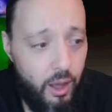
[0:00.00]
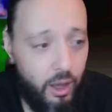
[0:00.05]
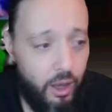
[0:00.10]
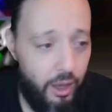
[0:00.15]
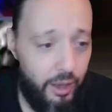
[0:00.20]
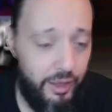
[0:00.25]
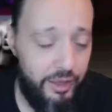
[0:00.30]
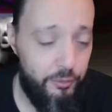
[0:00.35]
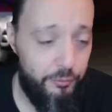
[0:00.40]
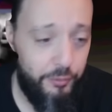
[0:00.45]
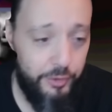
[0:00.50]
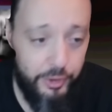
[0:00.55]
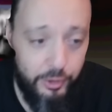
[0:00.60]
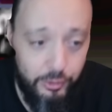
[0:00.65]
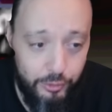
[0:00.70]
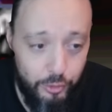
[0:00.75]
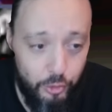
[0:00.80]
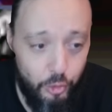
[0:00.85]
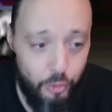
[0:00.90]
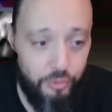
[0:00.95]

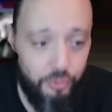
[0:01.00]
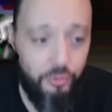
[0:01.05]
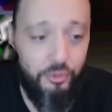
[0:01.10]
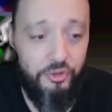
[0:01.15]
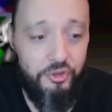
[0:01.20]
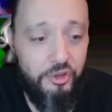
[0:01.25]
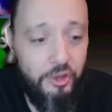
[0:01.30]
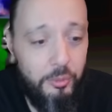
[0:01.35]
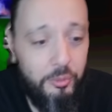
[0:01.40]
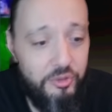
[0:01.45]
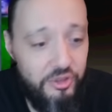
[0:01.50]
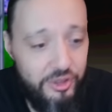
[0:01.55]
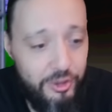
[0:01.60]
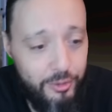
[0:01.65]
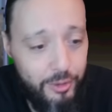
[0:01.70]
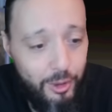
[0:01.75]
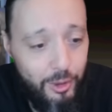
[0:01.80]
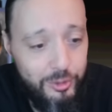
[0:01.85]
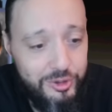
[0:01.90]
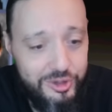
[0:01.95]
infinite loops with
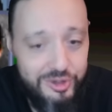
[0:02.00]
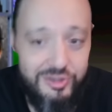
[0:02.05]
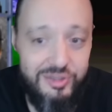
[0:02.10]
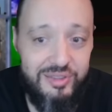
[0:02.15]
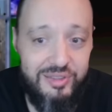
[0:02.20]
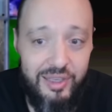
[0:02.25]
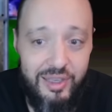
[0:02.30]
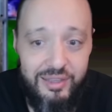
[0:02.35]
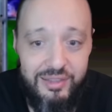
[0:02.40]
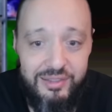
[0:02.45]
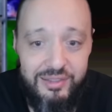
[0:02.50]
Sub-Zero just to test